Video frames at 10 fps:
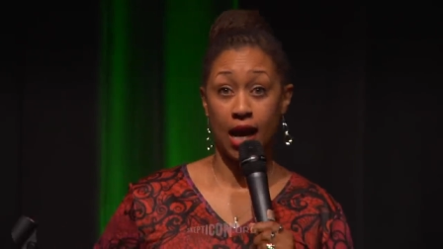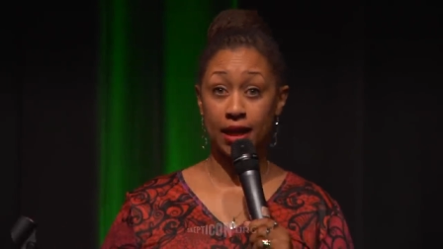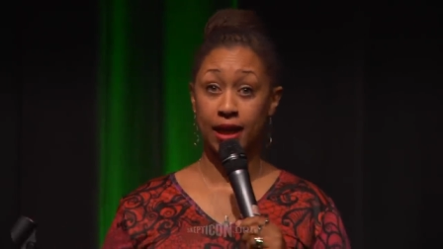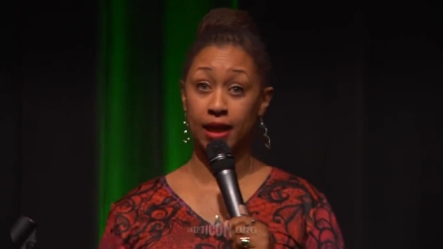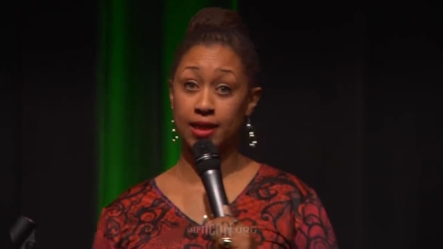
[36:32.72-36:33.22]
I
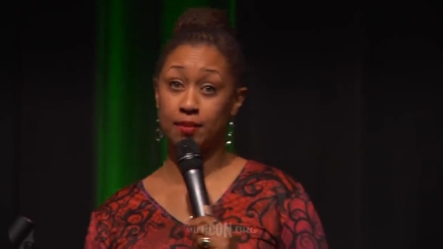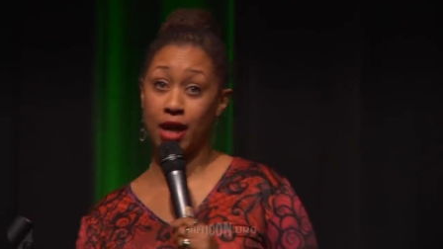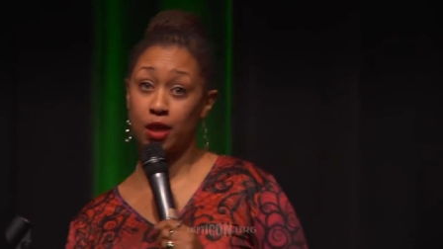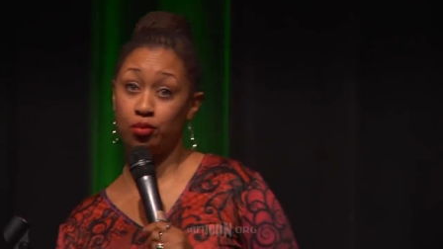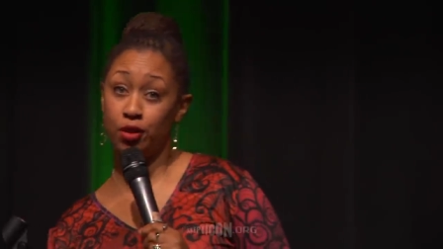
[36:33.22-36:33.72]
can't let
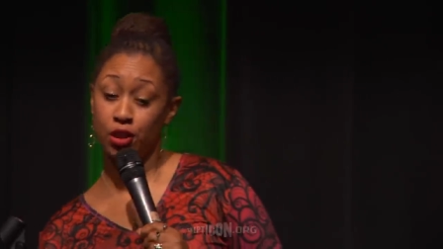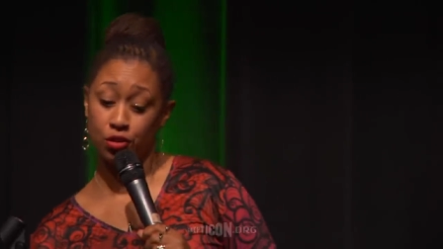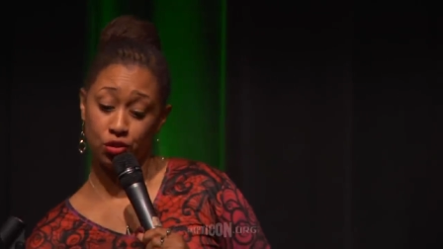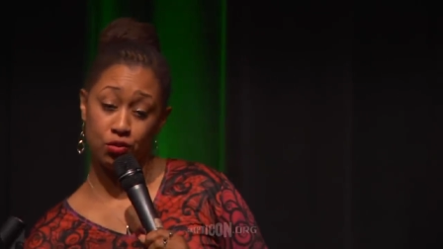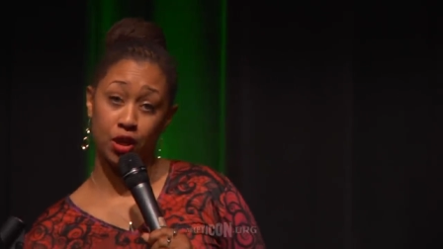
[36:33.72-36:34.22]
somebody pretty
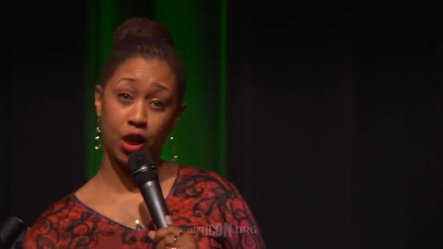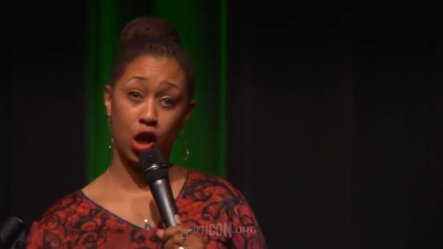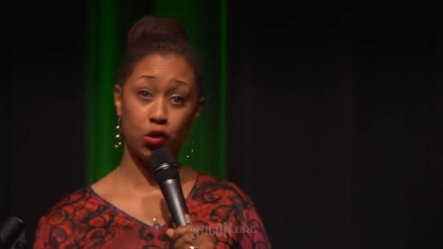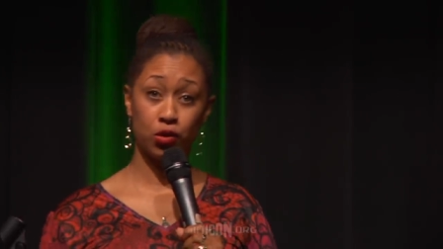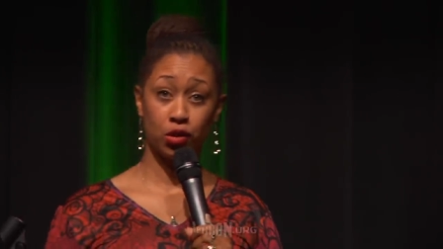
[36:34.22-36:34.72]
as you get
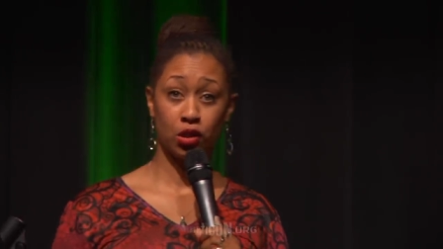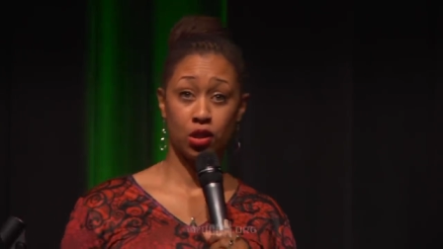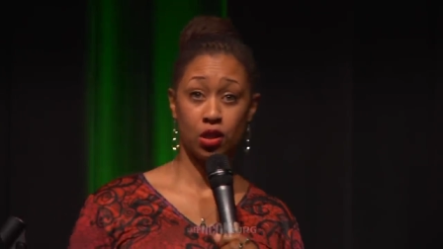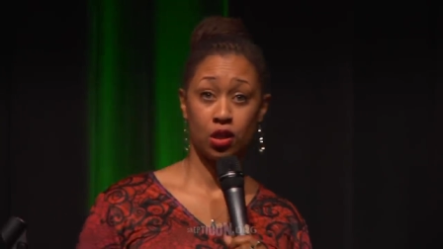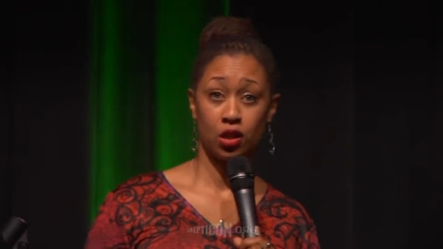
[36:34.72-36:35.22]
hurt.
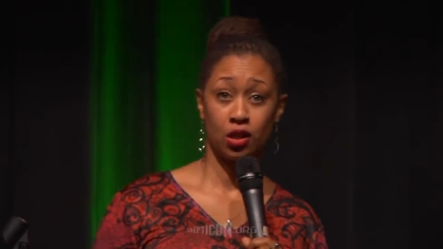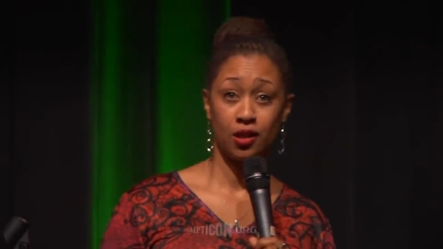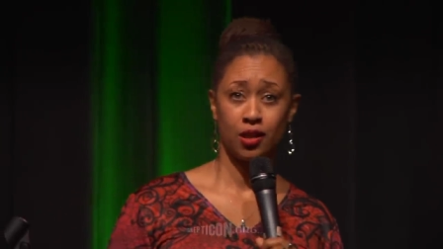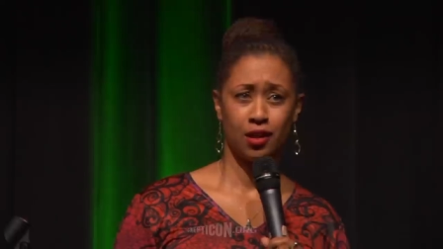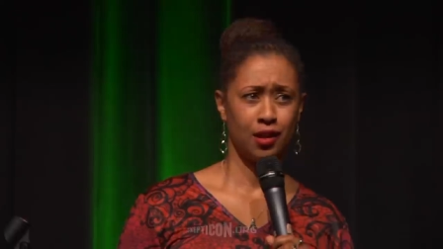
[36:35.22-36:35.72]

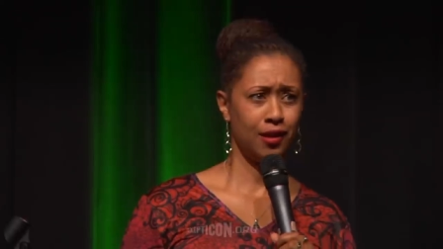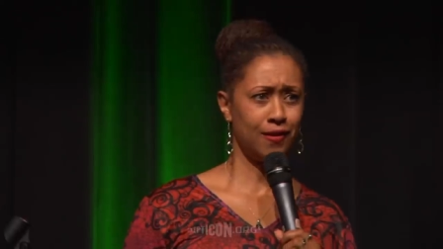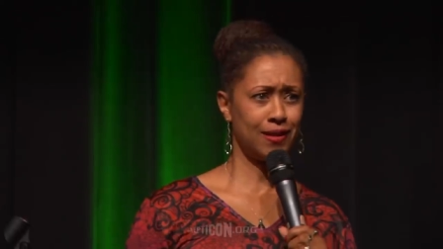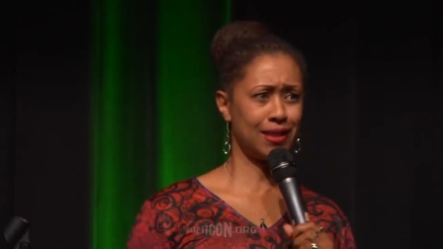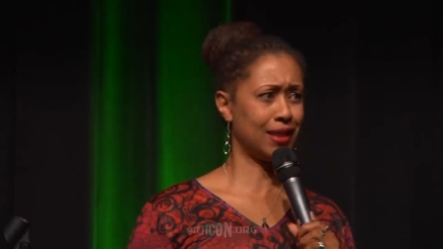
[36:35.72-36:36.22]
I
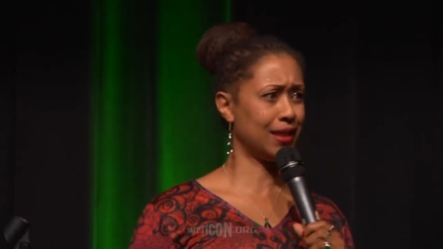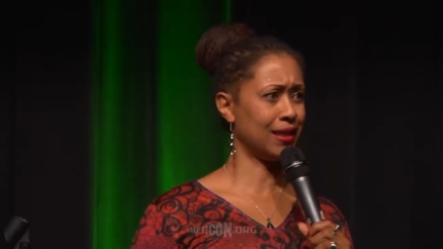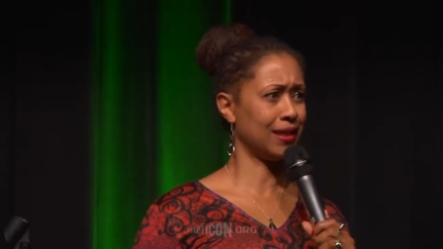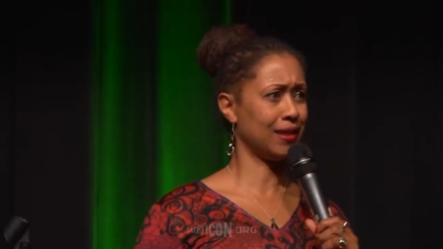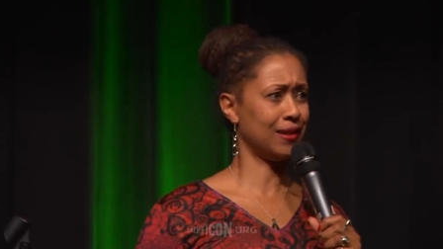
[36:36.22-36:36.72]
was
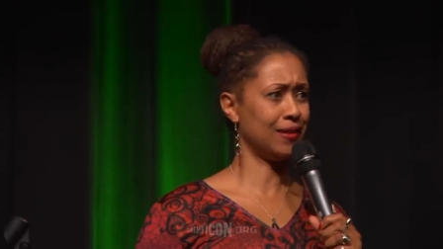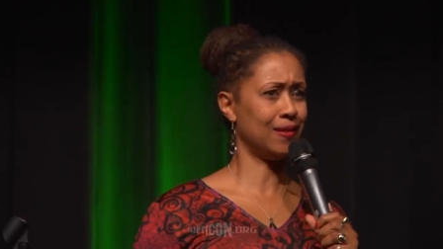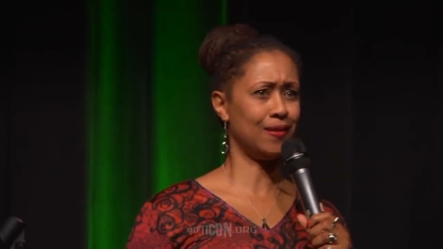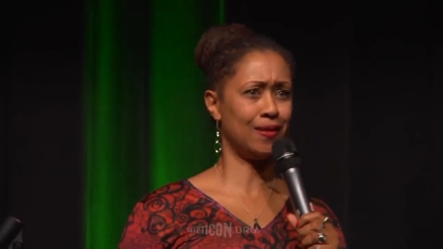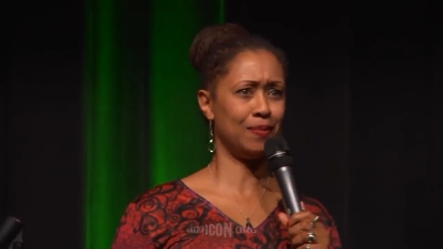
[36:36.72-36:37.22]
like,
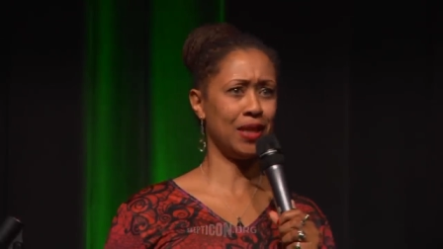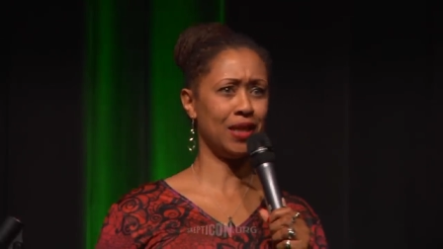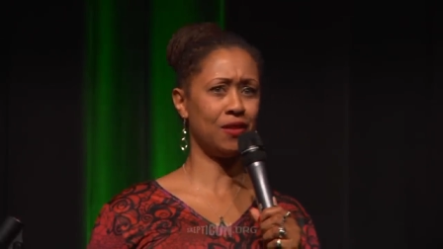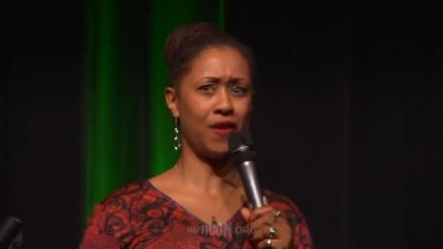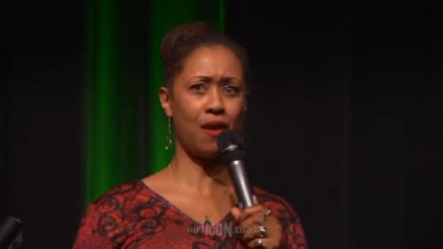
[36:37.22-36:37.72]
oh
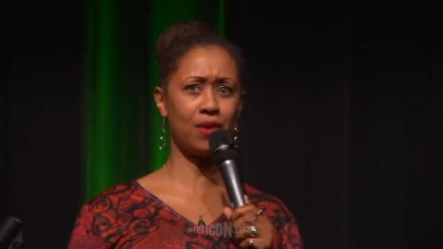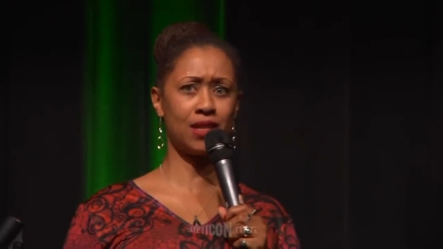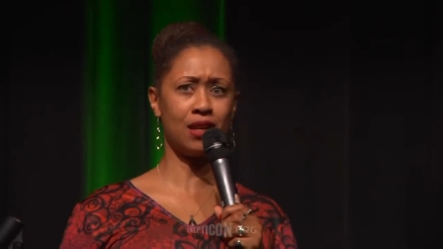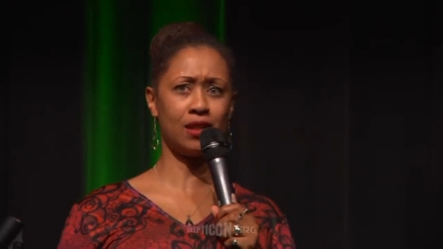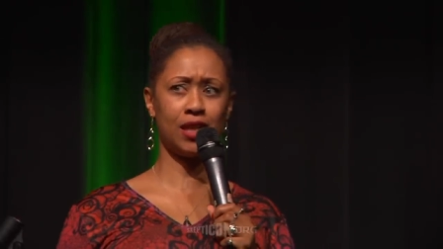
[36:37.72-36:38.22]
man, if I
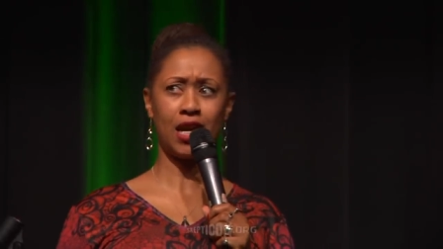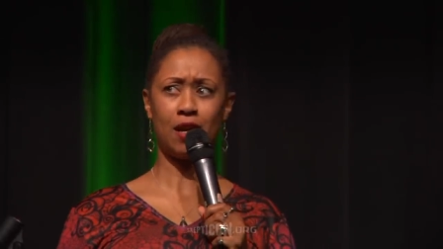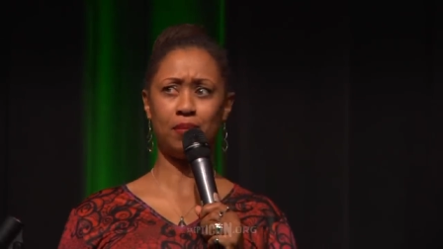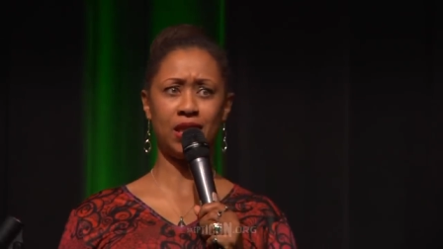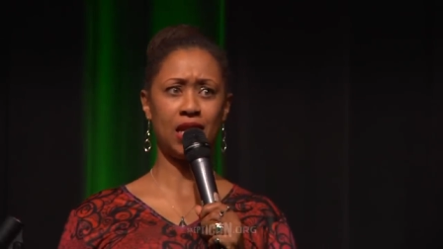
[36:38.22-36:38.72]
was ugly,
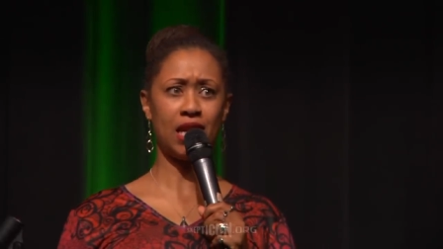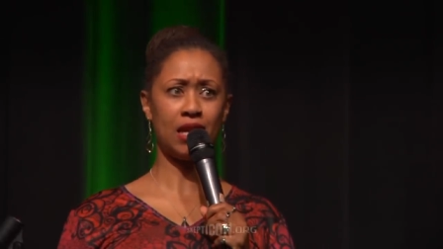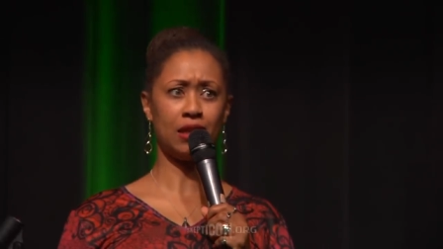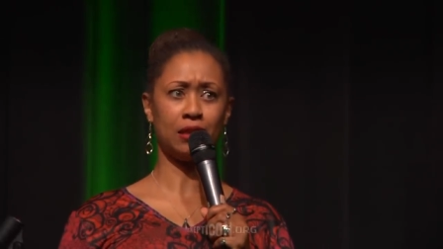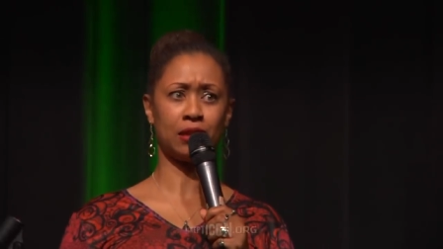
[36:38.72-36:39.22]
I'd be
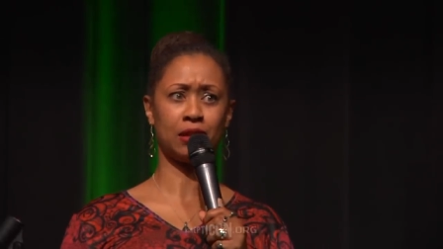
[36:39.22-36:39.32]
dead.